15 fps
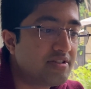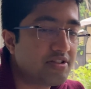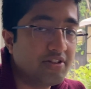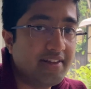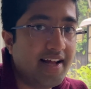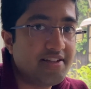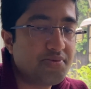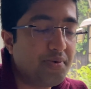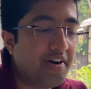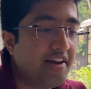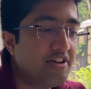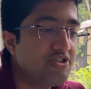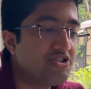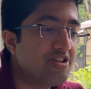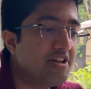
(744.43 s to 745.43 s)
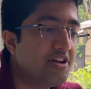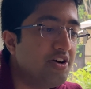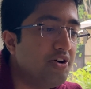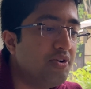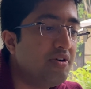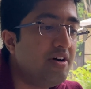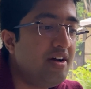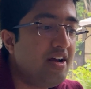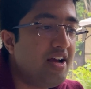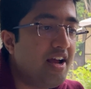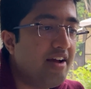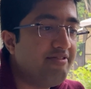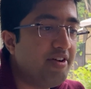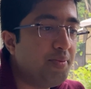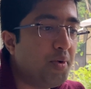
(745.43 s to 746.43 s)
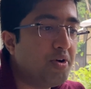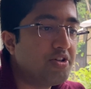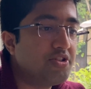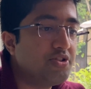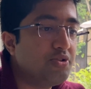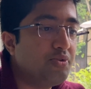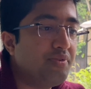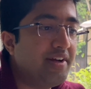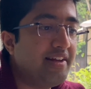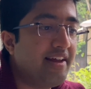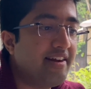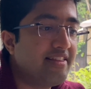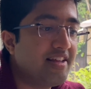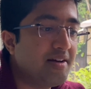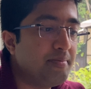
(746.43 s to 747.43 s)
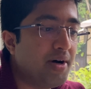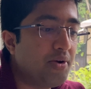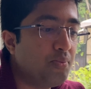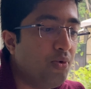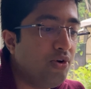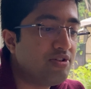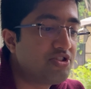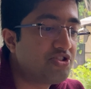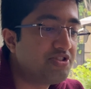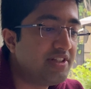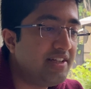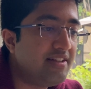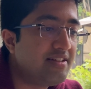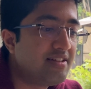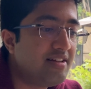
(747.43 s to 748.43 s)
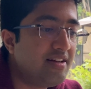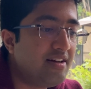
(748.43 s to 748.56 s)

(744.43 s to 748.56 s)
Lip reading: So that's where I usually go if I want to read anything about Wall Street.